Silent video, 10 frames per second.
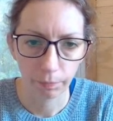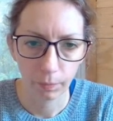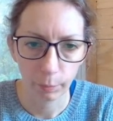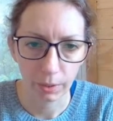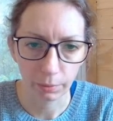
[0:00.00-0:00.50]

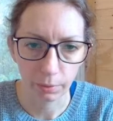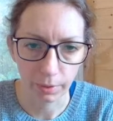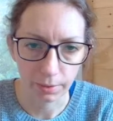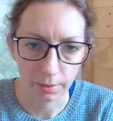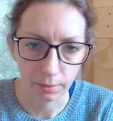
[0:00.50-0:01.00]
But that
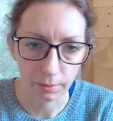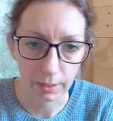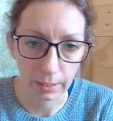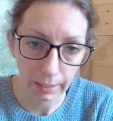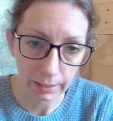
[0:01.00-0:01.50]
requires you
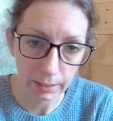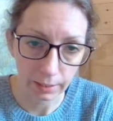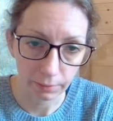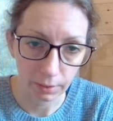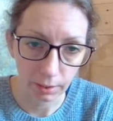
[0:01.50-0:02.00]
selecting
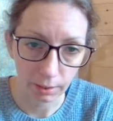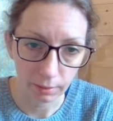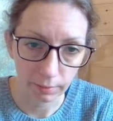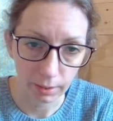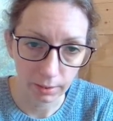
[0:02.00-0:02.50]
everything in
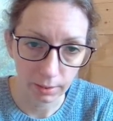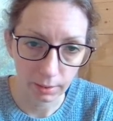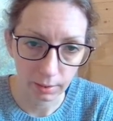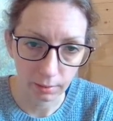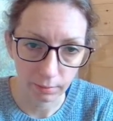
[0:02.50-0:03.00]
advance, and I
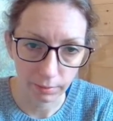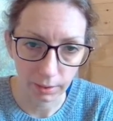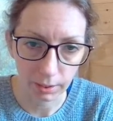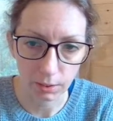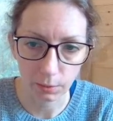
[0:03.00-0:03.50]
didn't feel
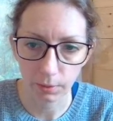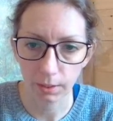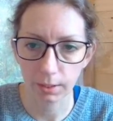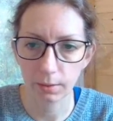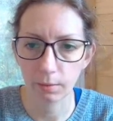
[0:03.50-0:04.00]
like doing
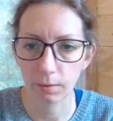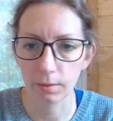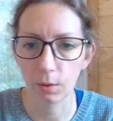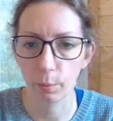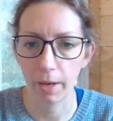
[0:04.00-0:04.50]
that, so I'll just
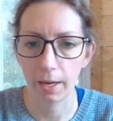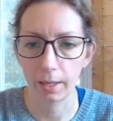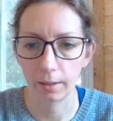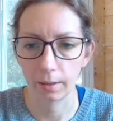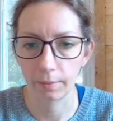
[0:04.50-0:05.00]
go back
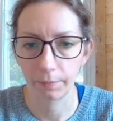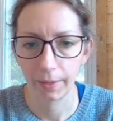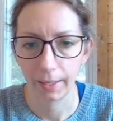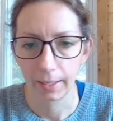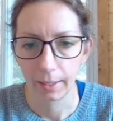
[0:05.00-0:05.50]
and
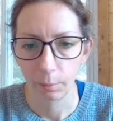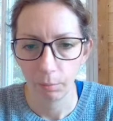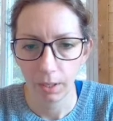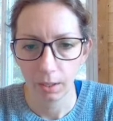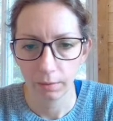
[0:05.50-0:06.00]

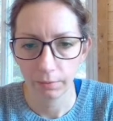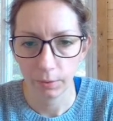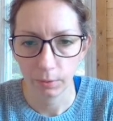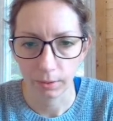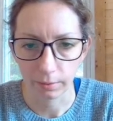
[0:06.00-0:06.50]
make a few
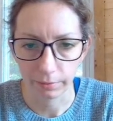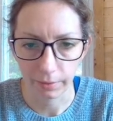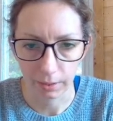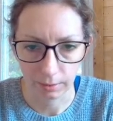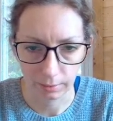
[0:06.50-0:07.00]
little
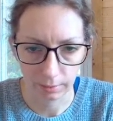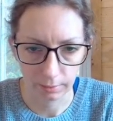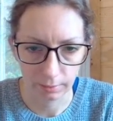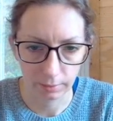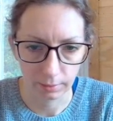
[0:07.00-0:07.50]

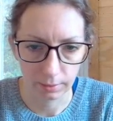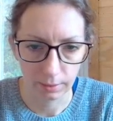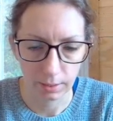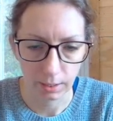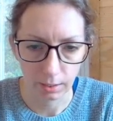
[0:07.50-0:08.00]
fixes
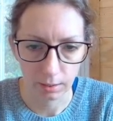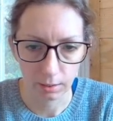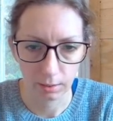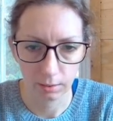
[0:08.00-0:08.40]
instead.